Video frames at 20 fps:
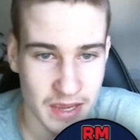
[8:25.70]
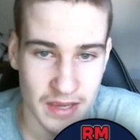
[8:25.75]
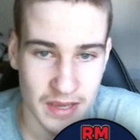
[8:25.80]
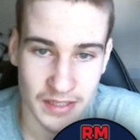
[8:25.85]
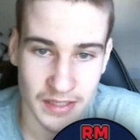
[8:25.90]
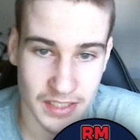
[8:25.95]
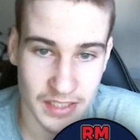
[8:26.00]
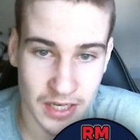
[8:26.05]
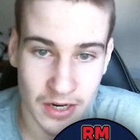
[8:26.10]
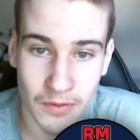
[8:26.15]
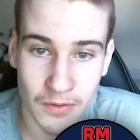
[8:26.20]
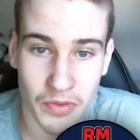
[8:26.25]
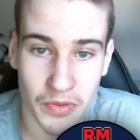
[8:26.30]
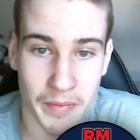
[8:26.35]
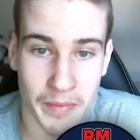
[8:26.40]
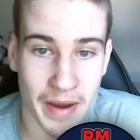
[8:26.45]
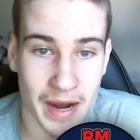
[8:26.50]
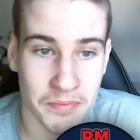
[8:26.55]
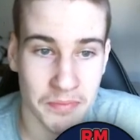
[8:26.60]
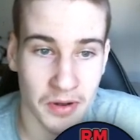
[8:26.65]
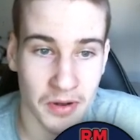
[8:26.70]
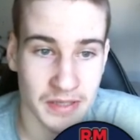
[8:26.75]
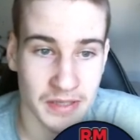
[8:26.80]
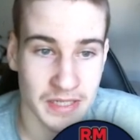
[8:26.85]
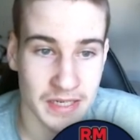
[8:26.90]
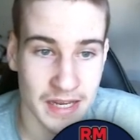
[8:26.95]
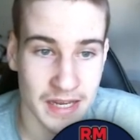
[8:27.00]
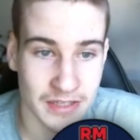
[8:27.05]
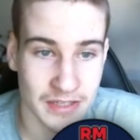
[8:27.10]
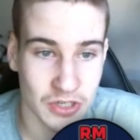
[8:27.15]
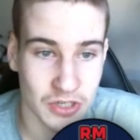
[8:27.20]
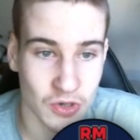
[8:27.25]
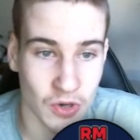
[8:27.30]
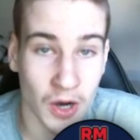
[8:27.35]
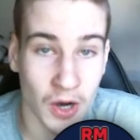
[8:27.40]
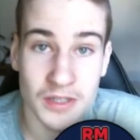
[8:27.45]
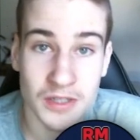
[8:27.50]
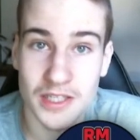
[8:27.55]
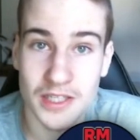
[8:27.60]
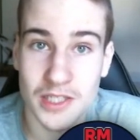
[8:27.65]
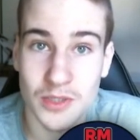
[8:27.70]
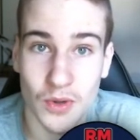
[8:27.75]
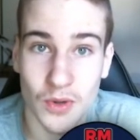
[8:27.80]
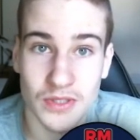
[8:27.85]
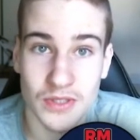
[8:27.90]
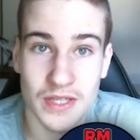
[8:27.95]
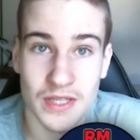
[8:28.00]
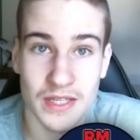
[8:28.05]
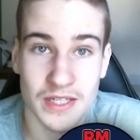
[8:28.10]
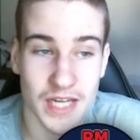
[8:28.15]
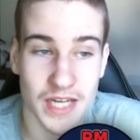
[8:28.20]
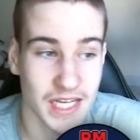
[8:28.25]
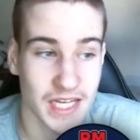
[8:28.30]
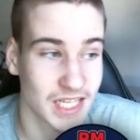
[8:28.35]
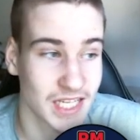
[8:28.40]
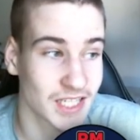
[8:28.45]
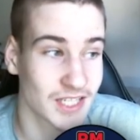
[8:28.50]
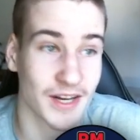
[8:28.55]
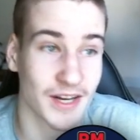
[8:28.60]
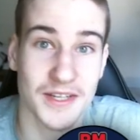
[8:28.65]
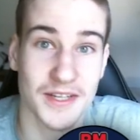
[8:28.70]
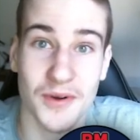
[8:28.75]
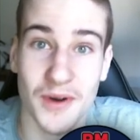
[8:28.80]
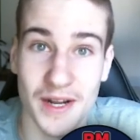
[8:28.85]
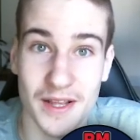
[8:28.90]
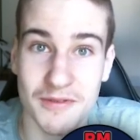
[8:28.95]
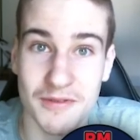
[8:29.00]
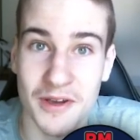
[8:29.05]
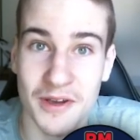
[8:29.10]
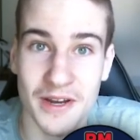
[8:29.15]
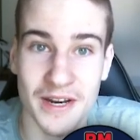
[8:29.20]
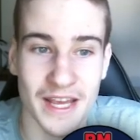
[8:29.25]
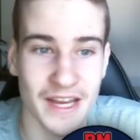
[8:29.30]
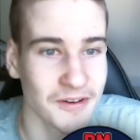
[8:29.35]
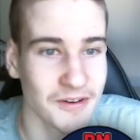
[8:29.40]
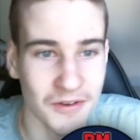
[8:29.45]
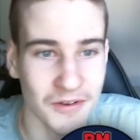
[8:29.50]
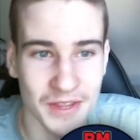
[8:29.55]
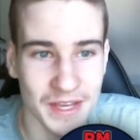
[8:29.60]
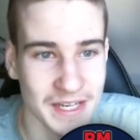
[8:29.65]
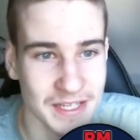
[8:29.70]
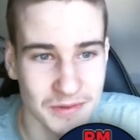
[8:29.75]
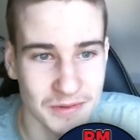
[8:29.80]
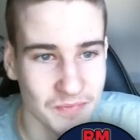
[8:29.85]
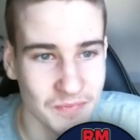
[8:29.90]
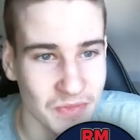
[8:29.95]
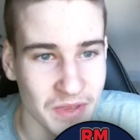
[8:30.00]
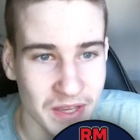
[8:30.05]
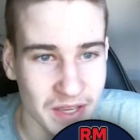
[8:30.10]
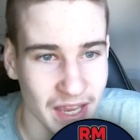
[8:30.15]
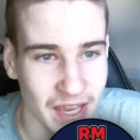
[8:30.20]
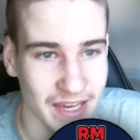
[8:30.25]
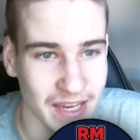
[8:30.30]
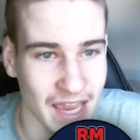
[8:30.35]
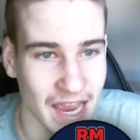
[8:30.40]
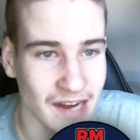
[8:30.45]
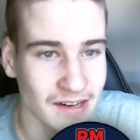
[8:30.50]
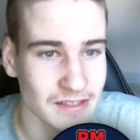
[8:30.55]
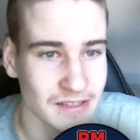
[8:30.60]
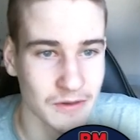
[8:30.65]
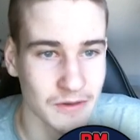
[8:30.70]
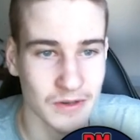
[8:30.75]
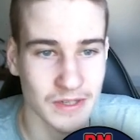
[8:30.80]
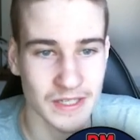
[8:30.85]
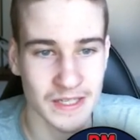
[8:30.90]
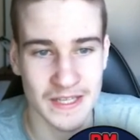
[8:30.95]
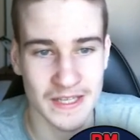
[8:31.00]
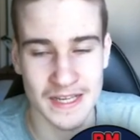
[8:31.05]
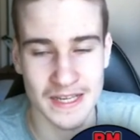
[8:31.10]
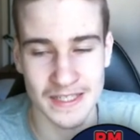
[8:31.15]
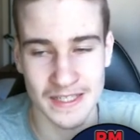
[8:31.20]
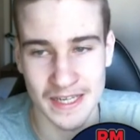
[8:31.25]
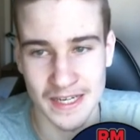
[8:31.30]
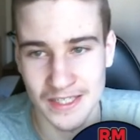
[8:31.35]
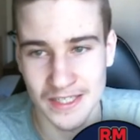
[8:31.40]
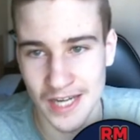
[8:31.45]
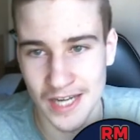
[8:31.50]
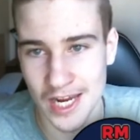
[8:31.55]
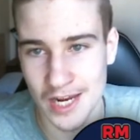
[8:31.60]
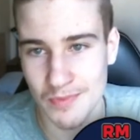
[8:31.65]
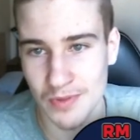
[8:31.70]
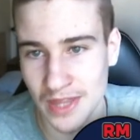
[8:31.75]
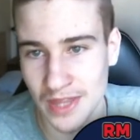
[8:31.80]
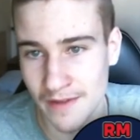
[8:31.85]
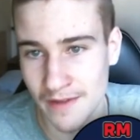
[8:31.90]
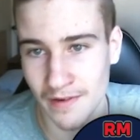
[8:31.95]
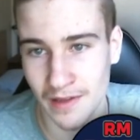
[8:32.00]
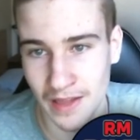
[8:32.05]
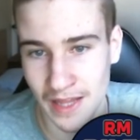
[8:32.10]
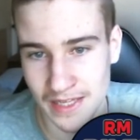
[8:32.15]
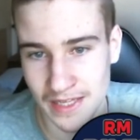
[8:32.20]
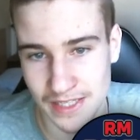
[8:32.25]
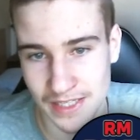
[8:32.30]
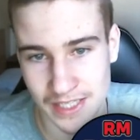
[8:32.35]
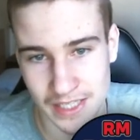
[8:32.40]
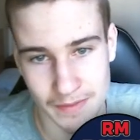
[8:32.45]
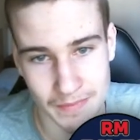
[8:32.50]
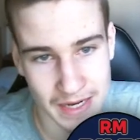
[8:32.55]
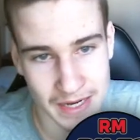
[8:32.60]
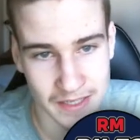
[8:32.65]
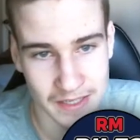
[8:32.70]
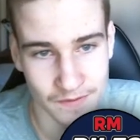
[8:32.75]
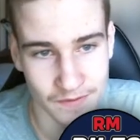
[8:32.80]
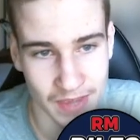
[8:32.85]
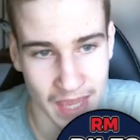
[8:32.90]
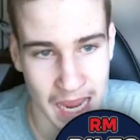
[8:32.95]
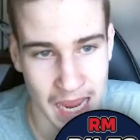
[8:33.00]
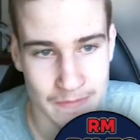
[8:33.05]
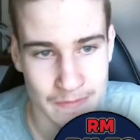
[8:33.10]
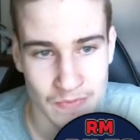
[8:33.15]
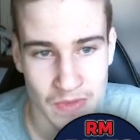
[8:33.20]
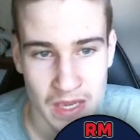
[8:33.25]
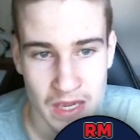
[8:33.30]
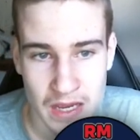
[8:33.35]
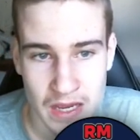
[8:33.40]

Still, the Magpies are yet to host the Swans at the G since like 2013. All these encounters are always at the SCG, but nevertheless, it's a massive game.